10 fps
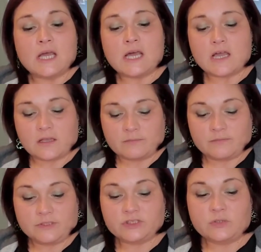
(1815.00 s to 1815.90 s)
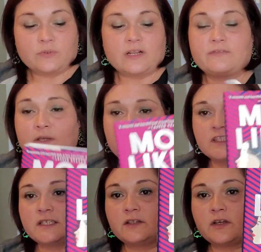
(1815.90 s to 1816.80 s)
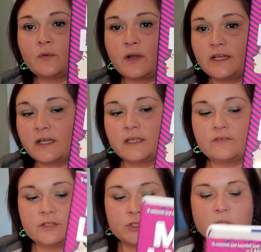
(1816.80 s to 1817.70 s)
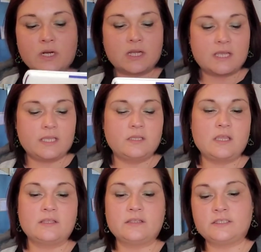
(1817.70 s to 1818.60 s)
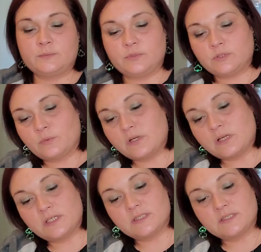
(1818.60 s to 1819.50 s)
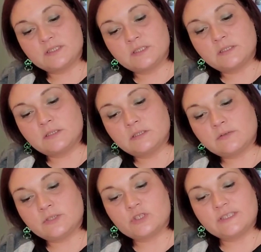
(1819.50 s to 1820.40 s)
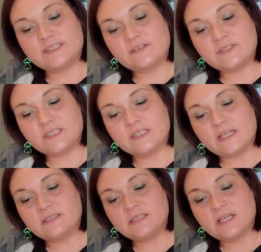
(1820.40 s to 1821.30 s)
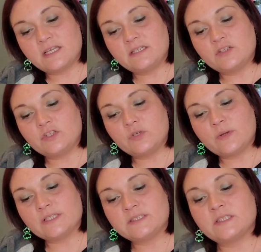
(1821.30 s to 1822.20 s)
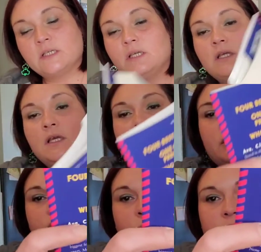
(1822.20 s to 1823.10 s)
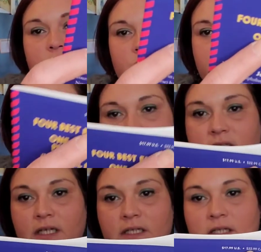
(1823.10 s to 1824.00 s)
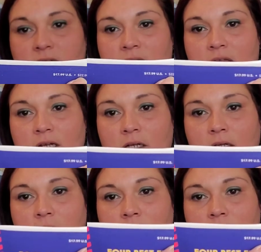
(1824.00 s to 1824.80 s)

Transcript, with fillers: Um, so when I found this, I thought, why not give it a try? And this book was originally $17.99 in the US and $22.99 in Canada.